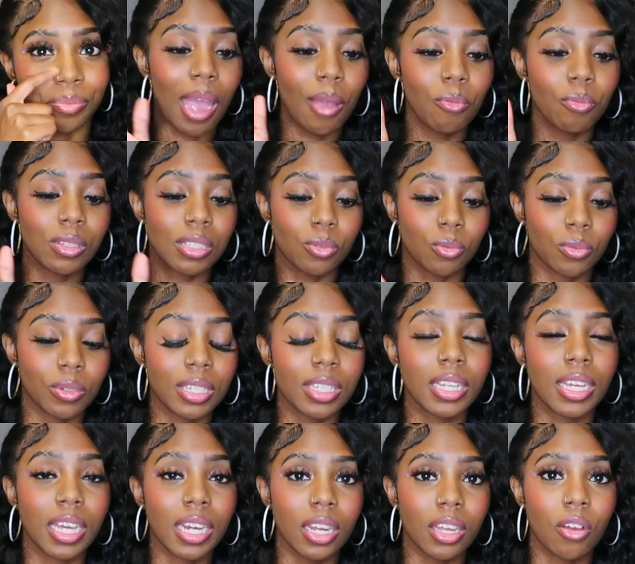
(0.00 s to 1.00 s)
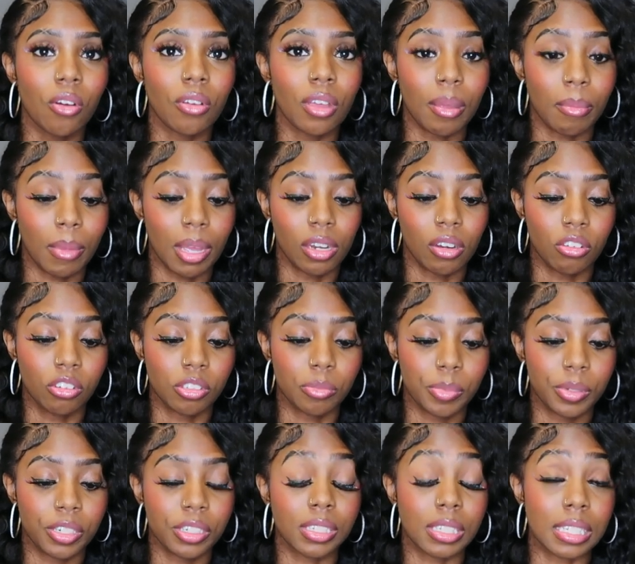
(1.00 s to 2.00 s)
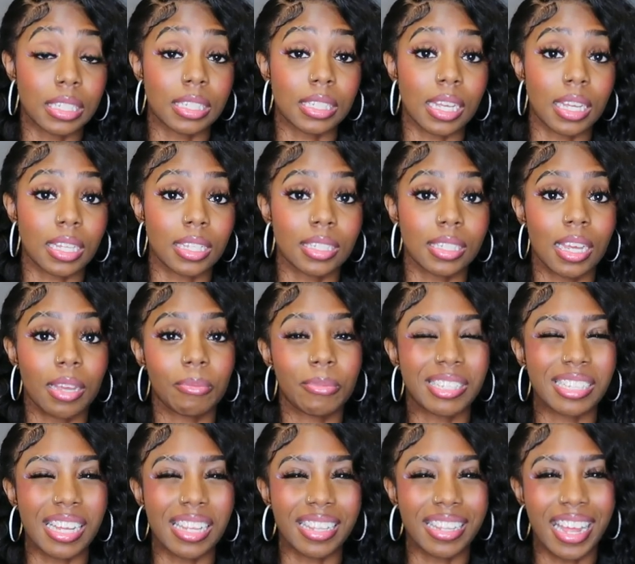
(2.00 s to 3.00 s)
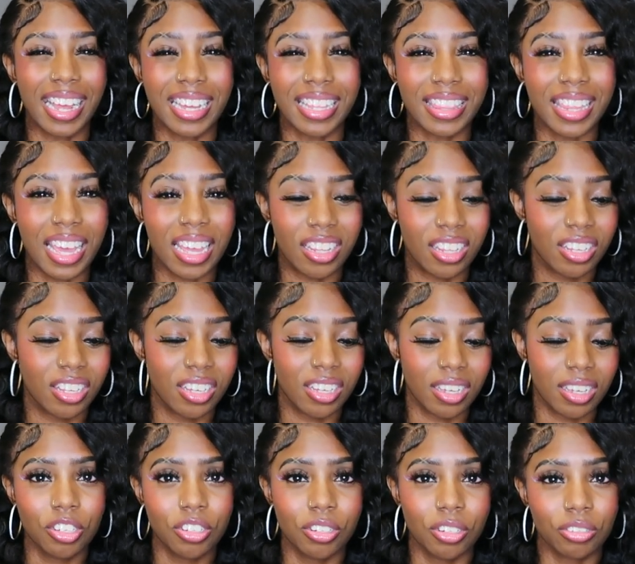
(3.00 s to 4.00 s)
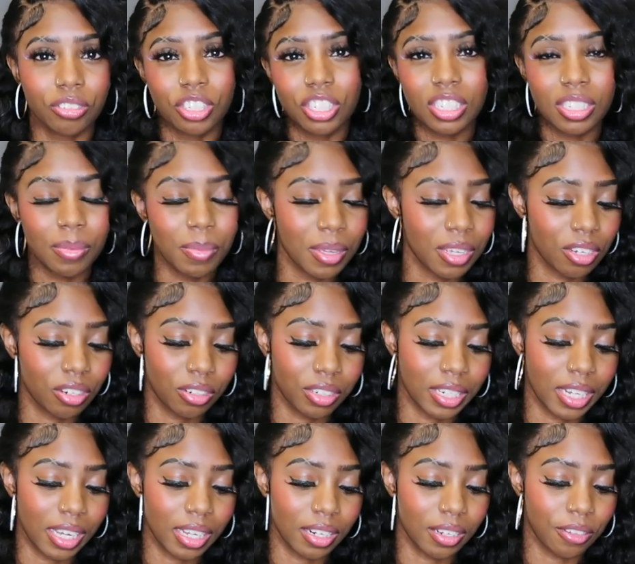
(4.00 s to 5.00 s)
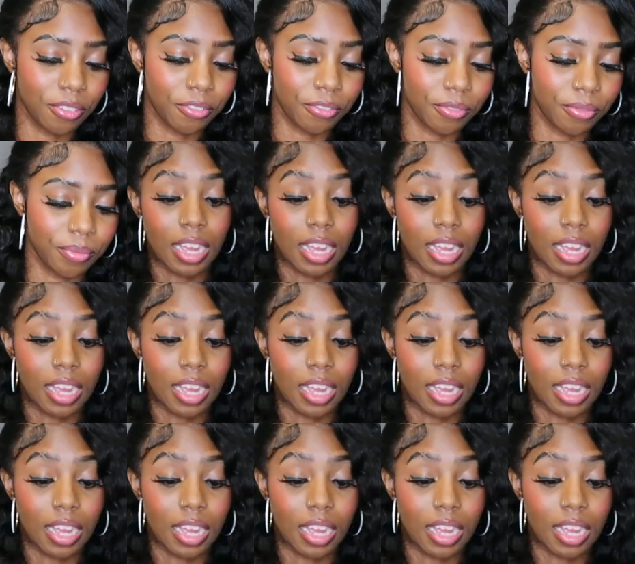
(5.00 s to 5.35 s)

I was really gonna go get my nose pierced the second time because I like that look. You know, just to be creative.